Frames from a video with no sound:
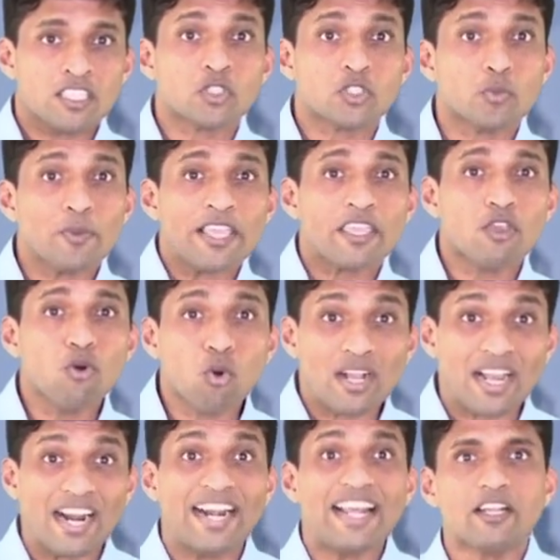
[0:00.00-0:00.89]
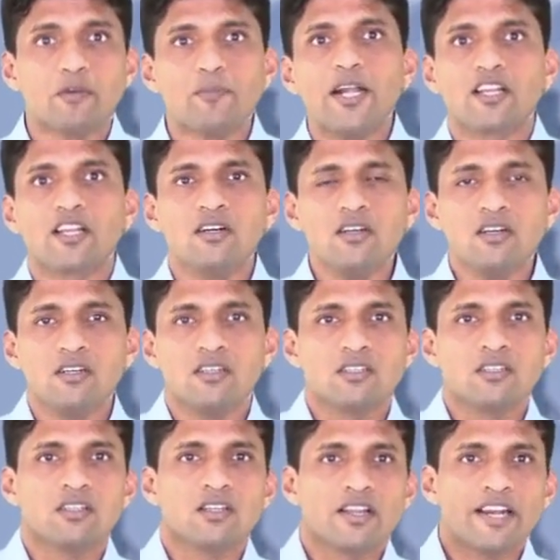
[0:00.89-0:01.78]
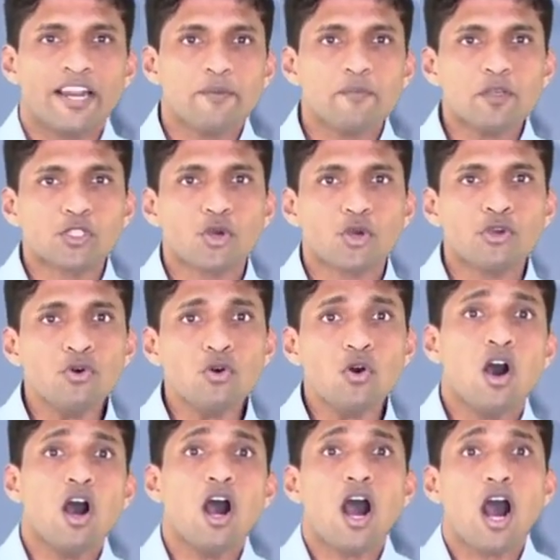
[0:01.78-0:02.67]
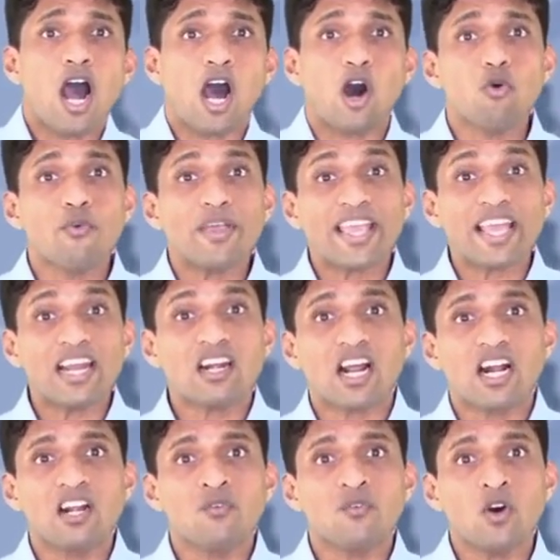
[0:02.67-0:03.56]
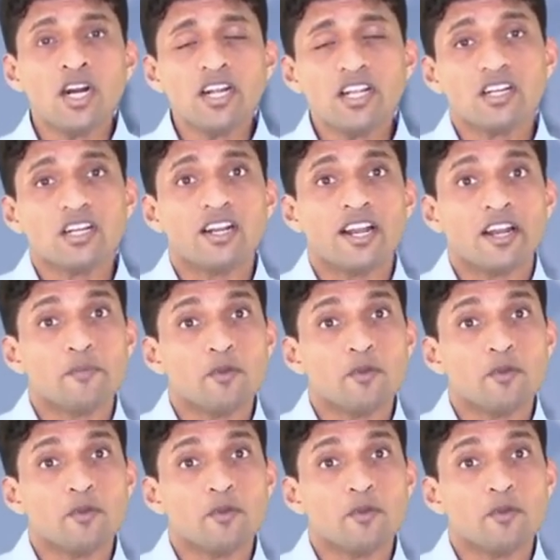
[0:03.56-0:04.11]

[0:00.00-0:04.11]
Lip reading: just to make you connect better, let me show you how we can convert.